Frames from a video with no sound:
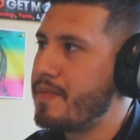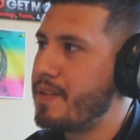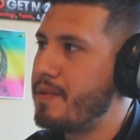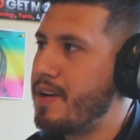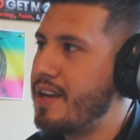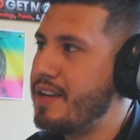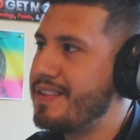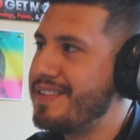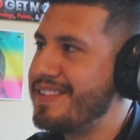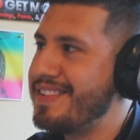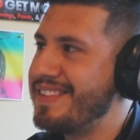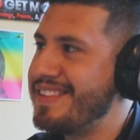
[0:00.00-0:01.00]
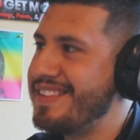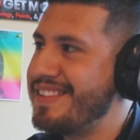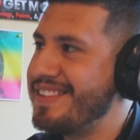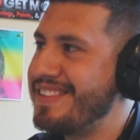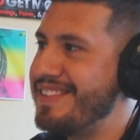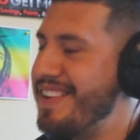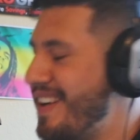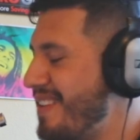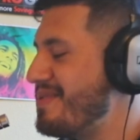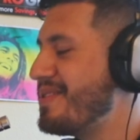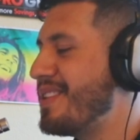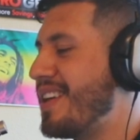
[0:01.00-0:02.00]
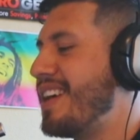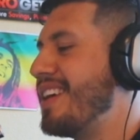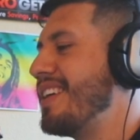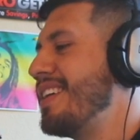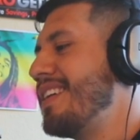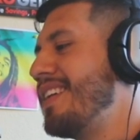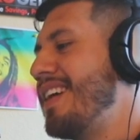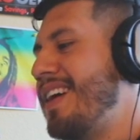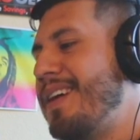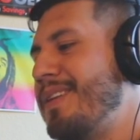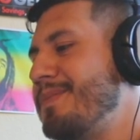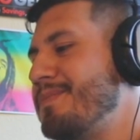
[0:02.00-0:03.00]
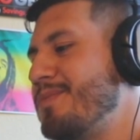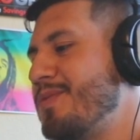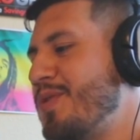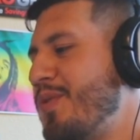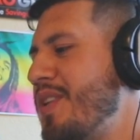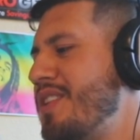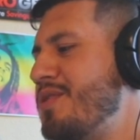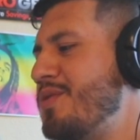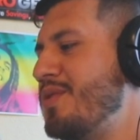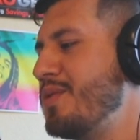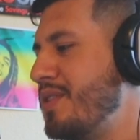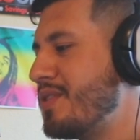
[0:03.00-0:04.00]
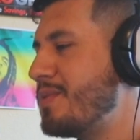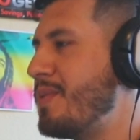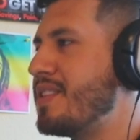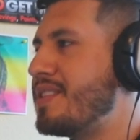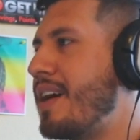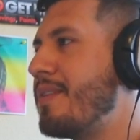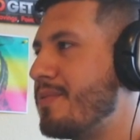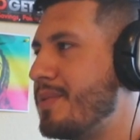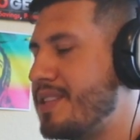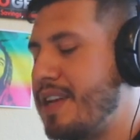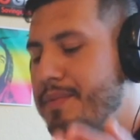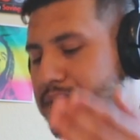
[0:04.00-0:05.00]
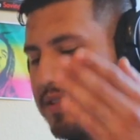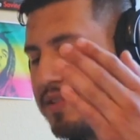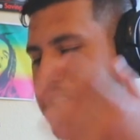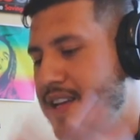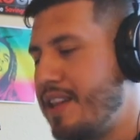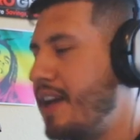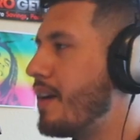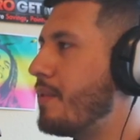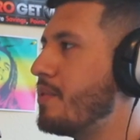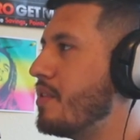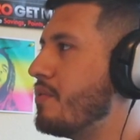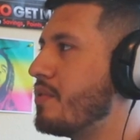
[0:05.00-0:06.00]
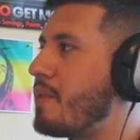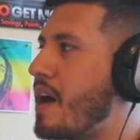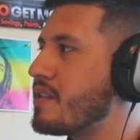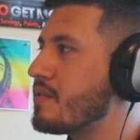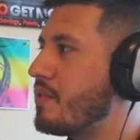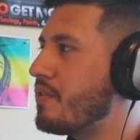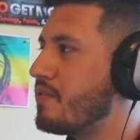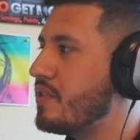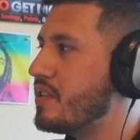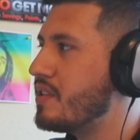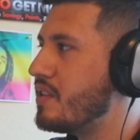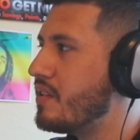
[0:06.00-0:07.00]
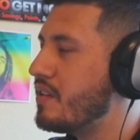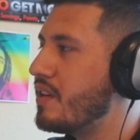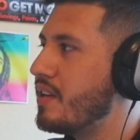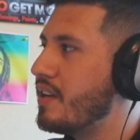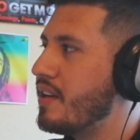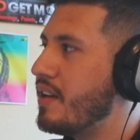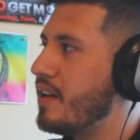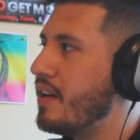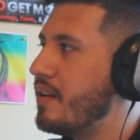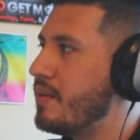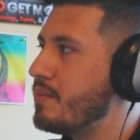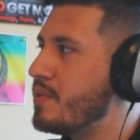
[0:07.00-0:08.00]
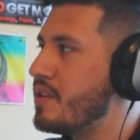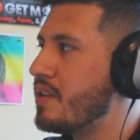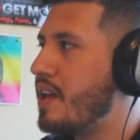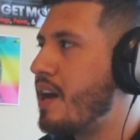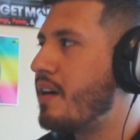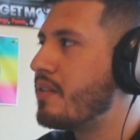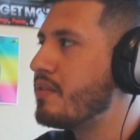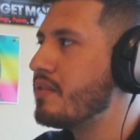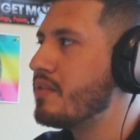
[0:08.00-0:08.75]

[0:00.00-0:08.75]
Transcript: Right. I feel that. So what did you do in your spare time from the time that you said like I'm good with basketball for this year, to now?